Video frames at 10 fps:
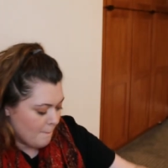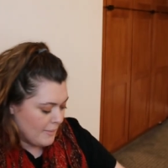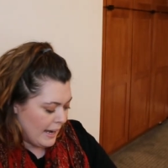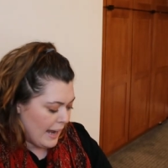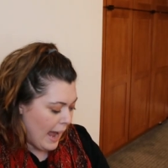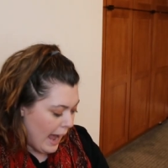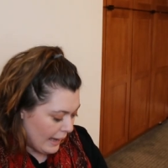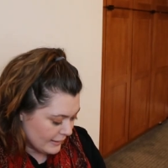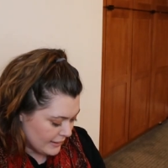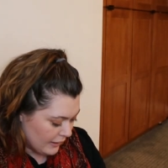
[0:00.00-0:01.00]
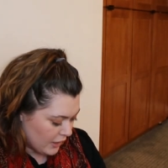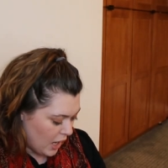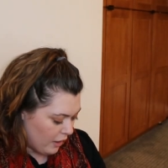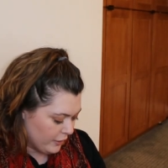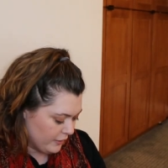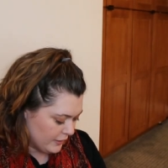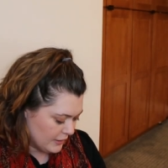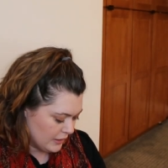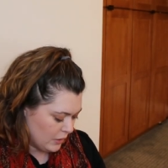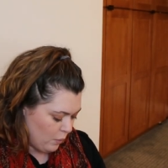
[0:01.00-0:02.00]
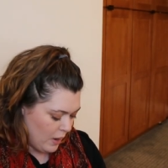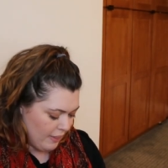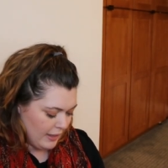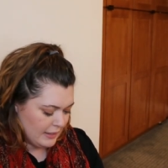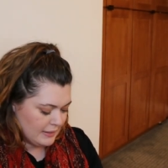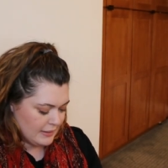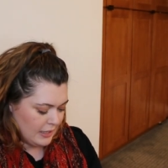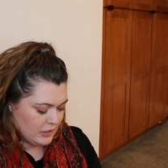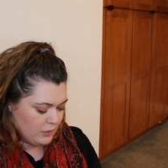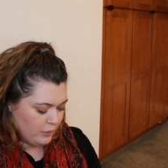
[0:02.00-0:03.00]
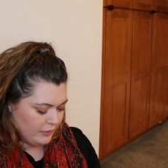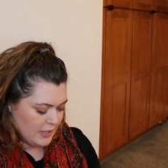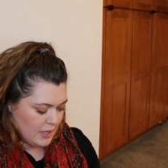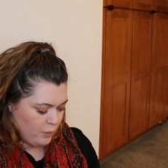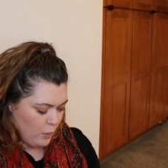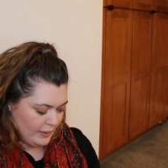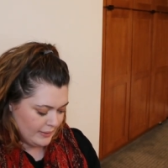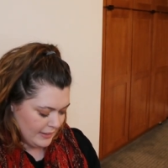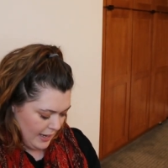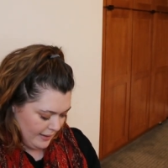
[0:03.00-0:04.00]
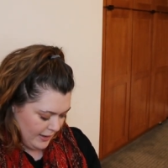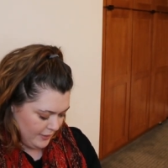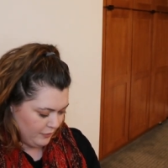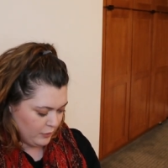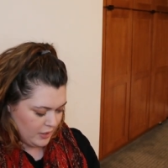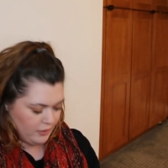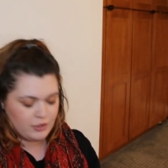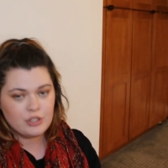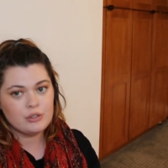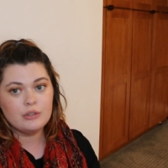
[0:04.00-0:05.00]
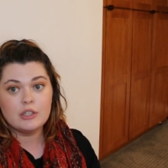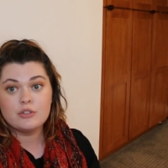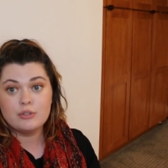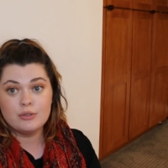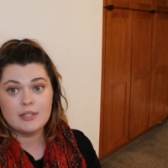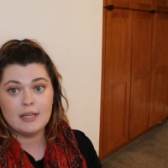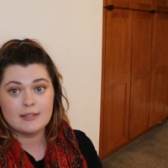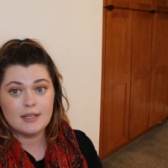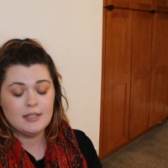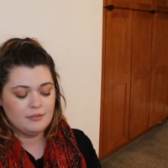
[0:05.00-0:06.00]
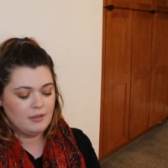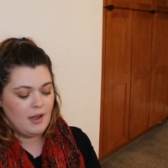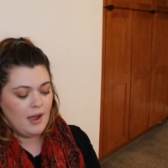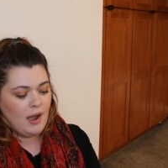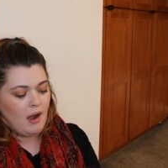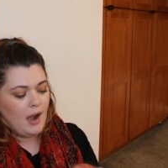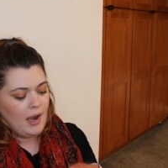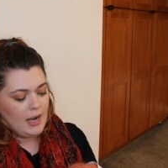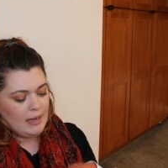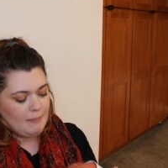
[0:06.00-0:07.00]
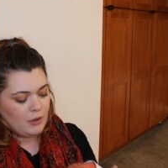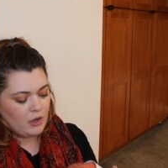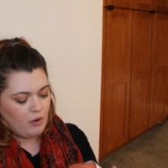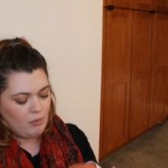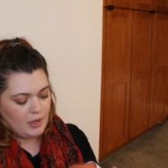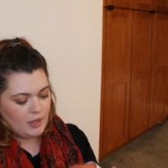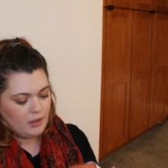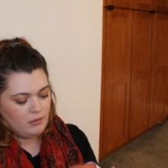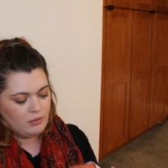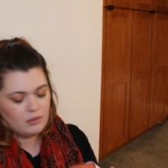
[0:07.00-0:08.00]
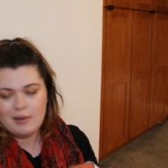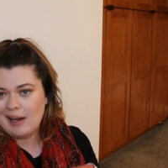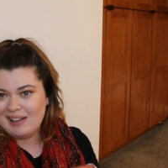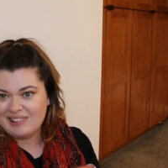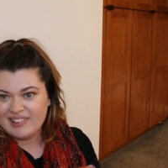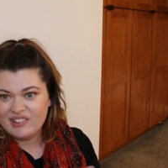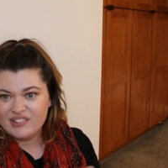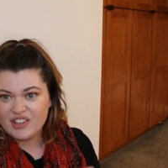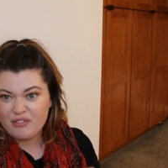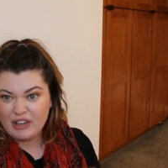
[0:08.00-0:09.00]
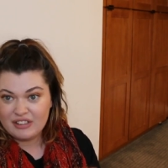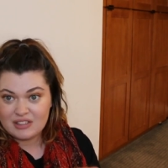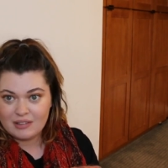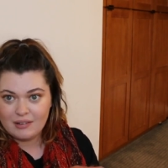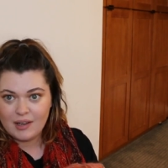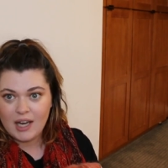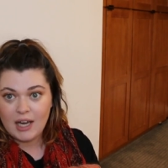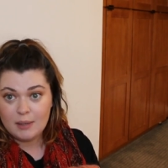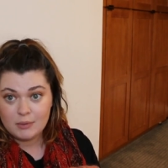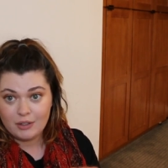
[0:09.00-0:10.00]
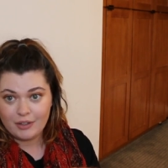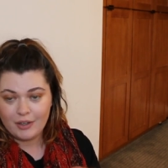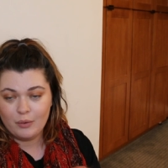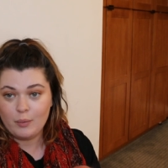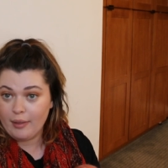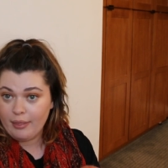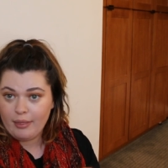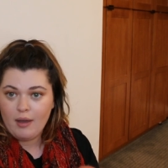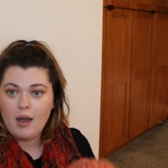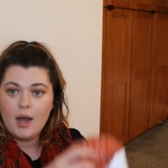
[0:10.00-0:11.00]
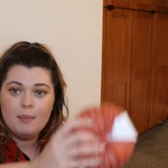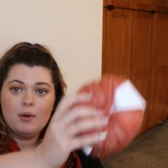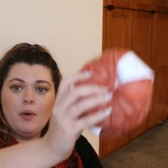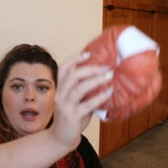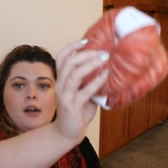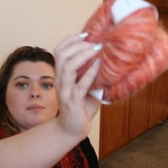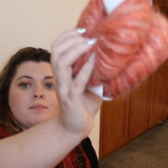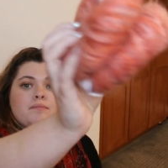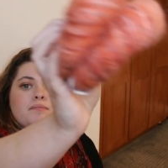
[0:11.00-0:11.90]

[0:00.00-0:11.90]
My accent color, this is the one that he says you only need one skein of. Those other two you need two skeins of. I'm going a little different. I'm gonna go with a mohair.